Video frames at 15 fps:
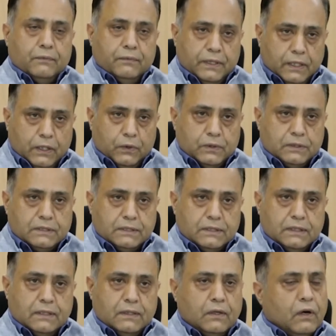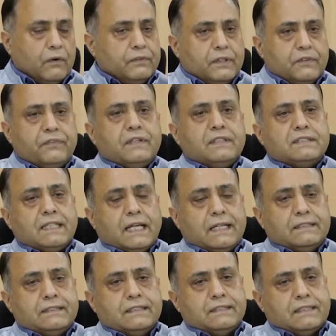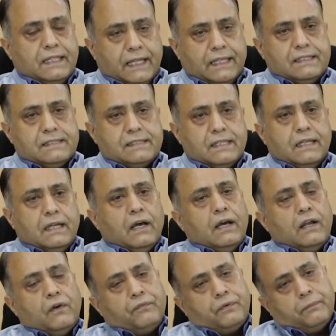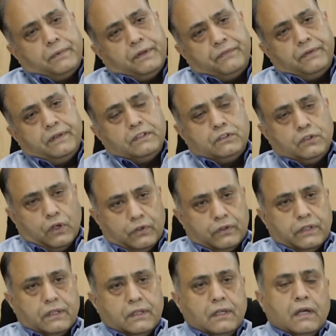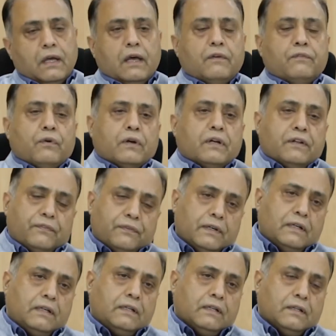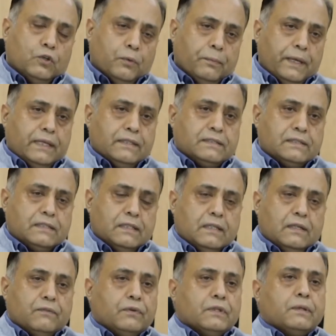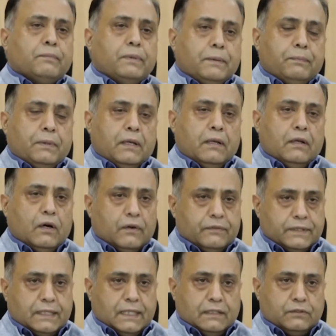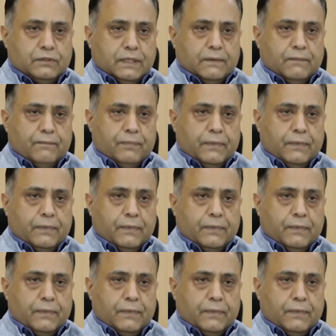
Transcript: videos of different sizes, lengths, and from different genre and for different domains for the people of the country.